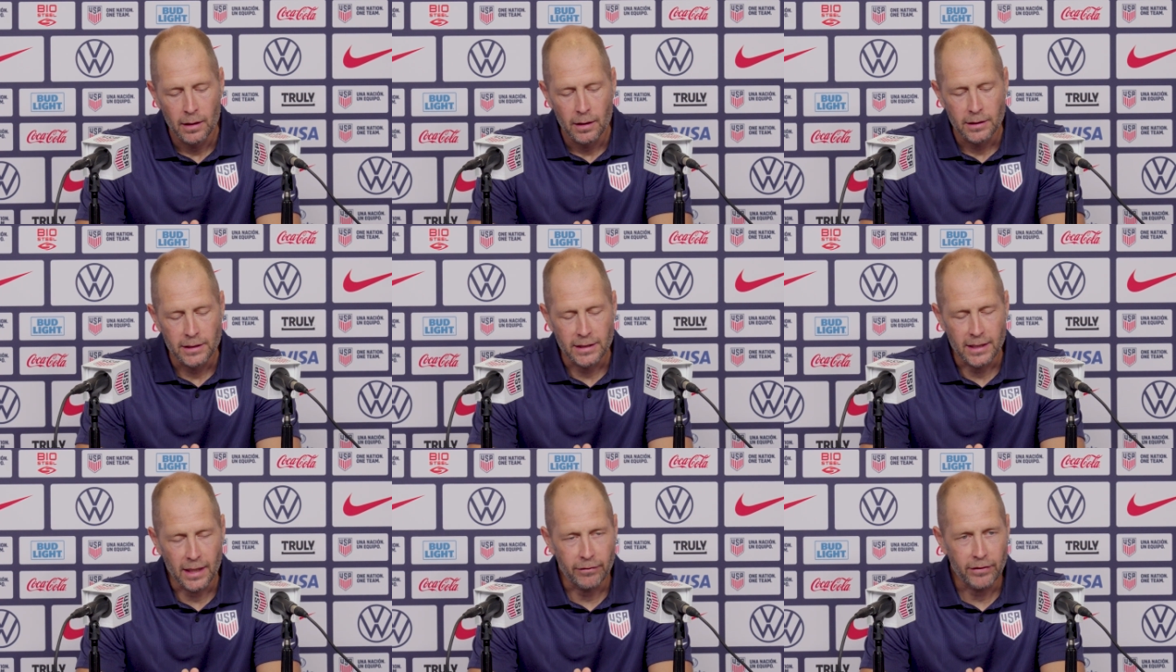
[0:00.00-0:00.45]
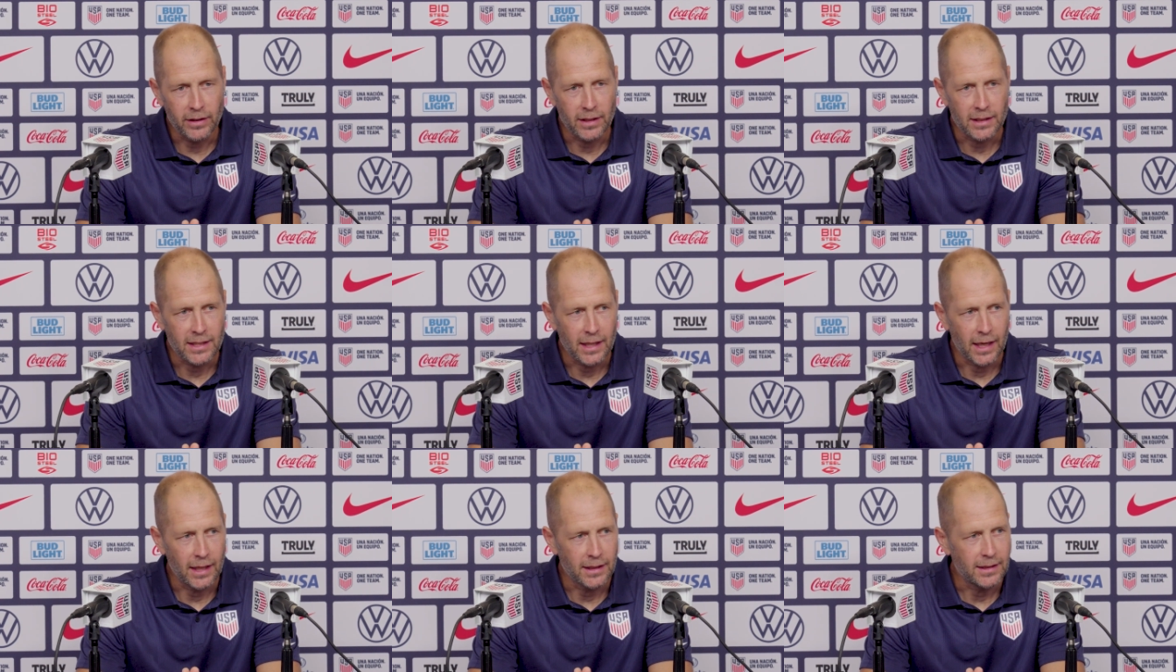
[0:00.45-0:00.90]
seven
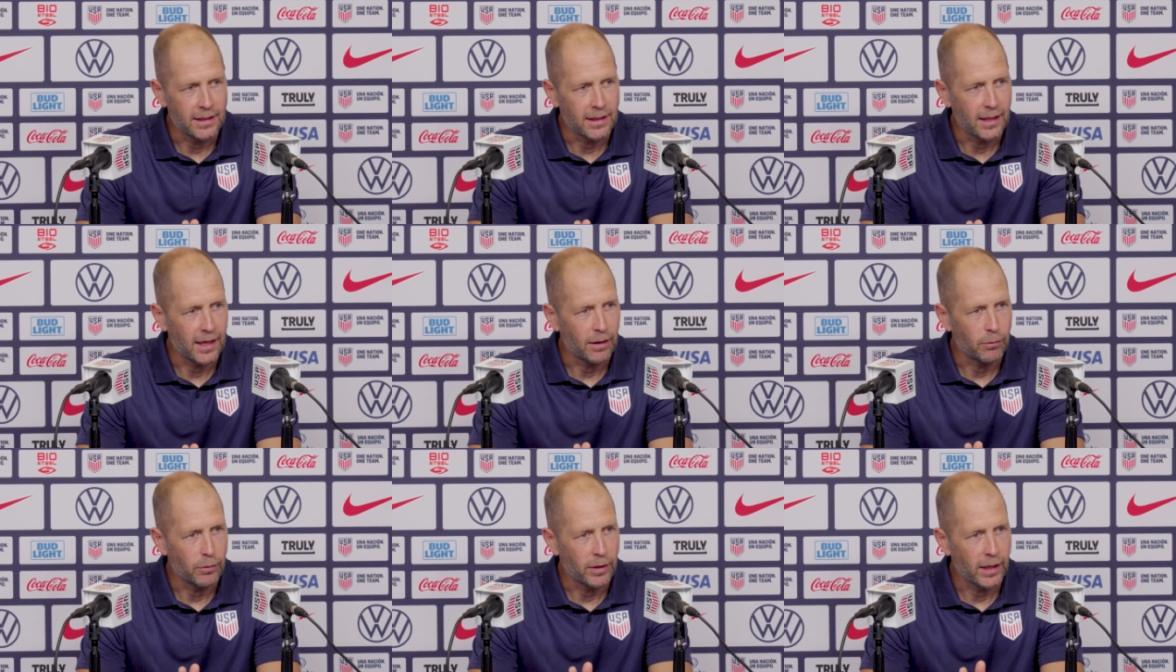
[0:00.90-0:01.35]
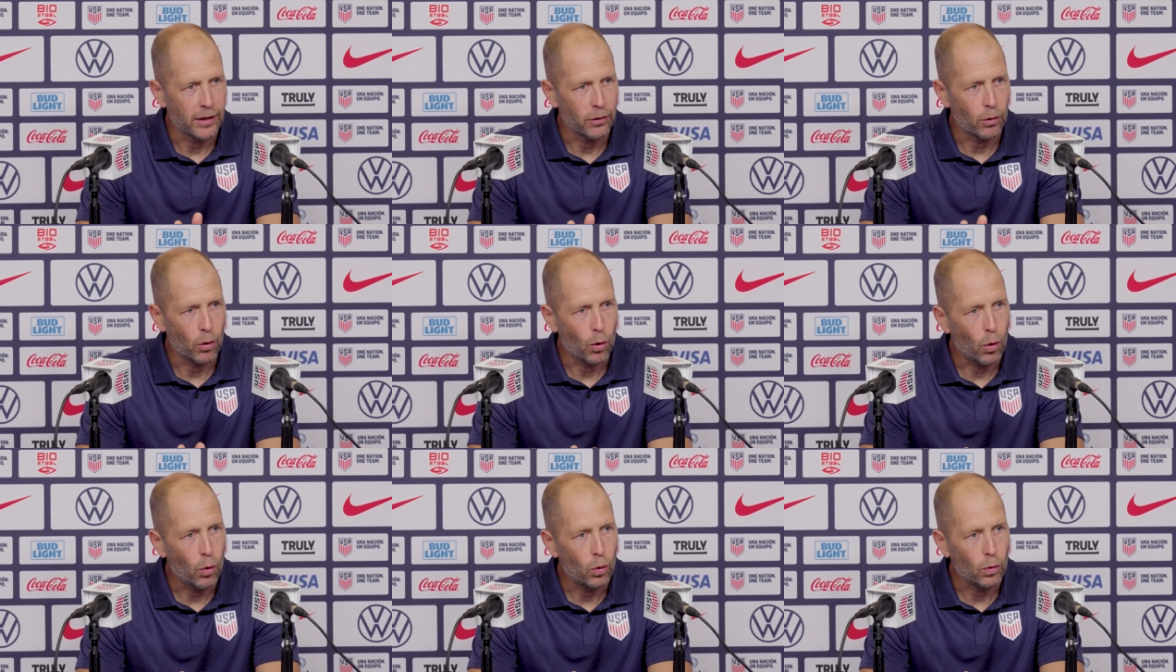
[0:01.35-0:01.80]
aside today, and we had
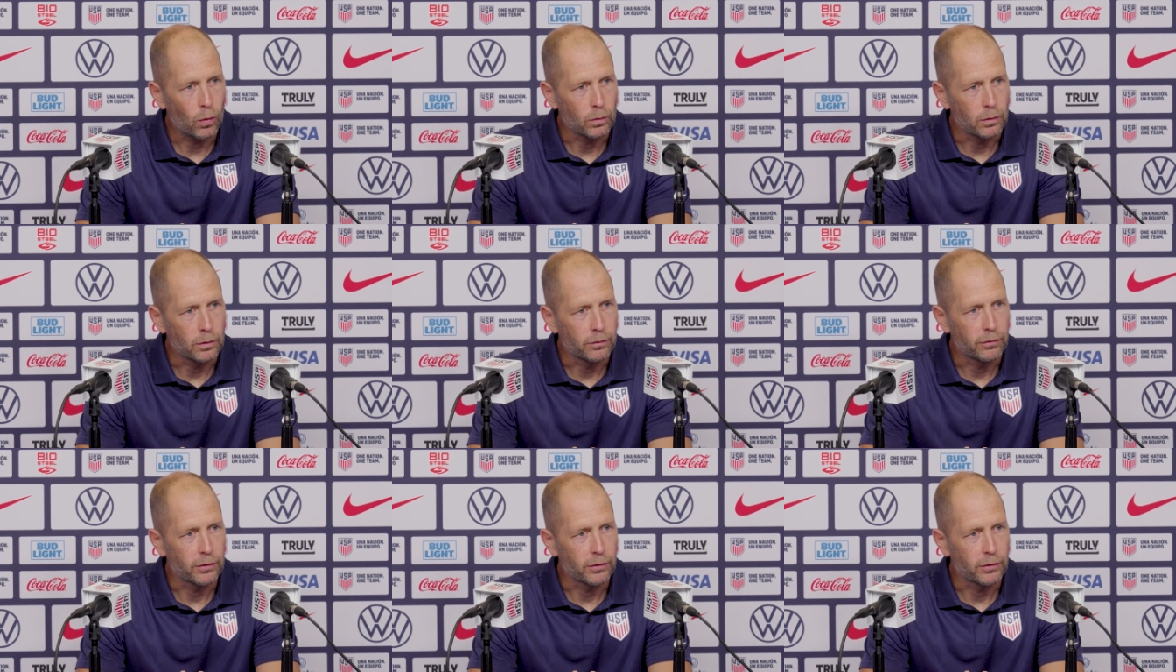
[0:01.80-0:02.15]
old